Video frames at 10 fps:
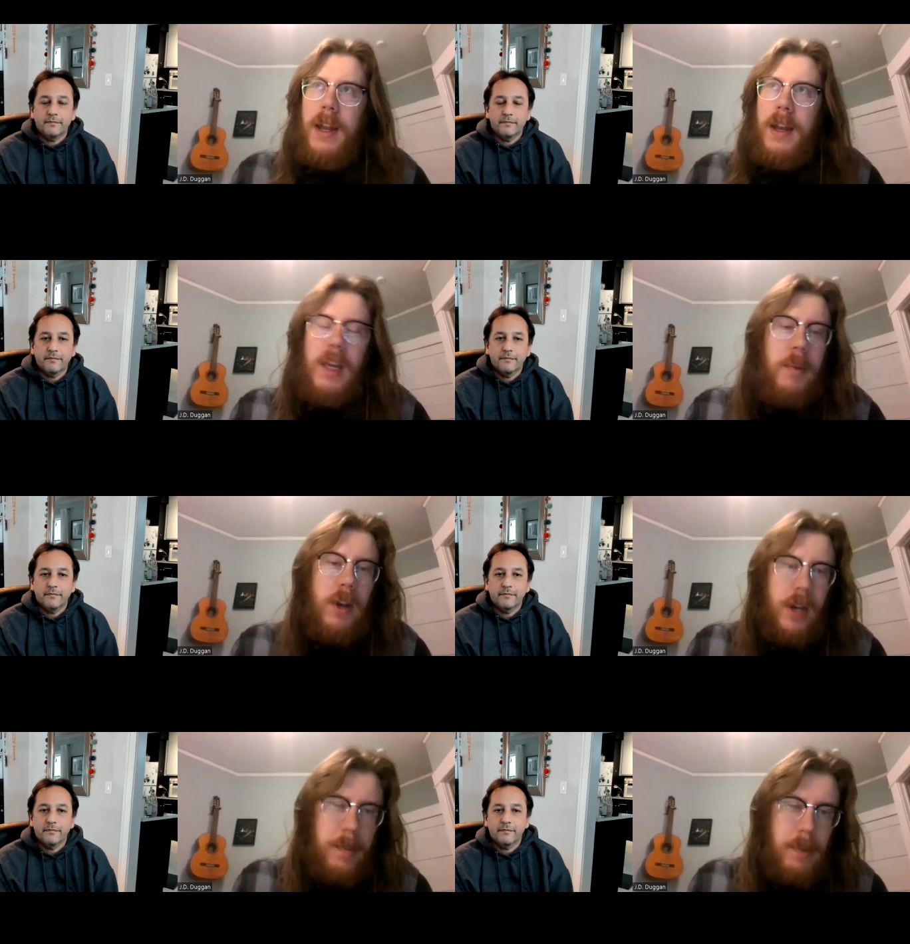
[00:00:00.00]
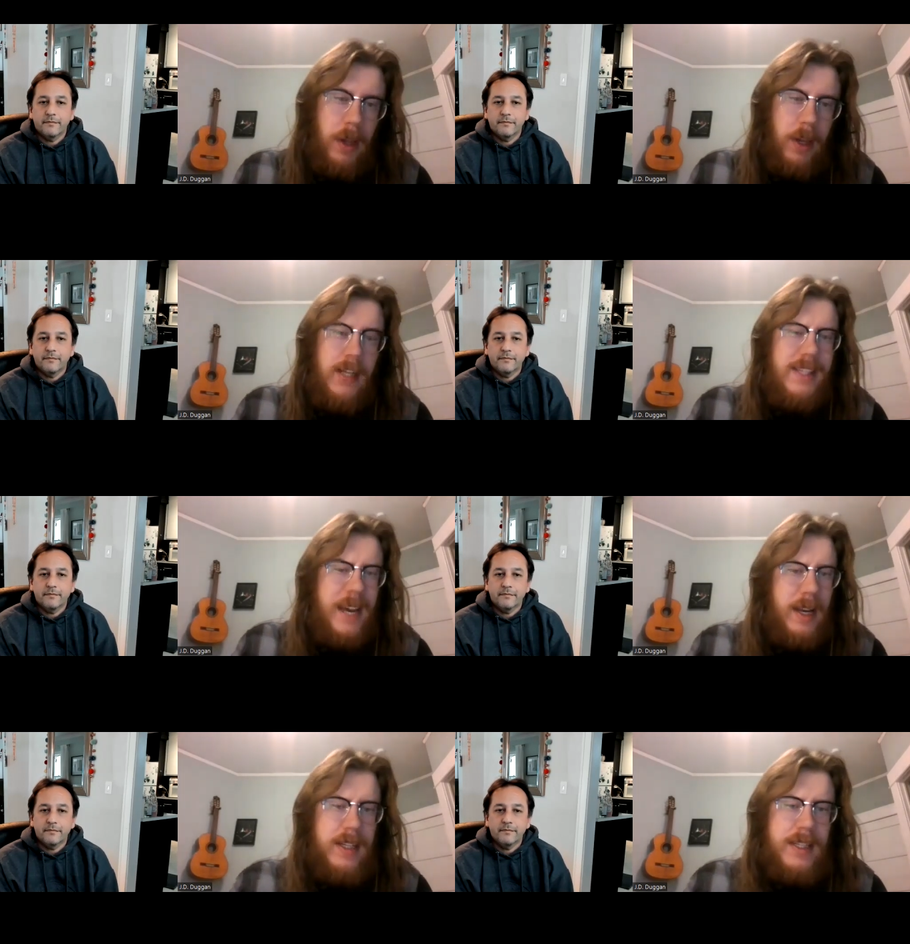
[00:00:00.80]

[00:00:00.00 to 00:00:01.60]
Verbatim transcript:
Speaker 1: and community building? Is that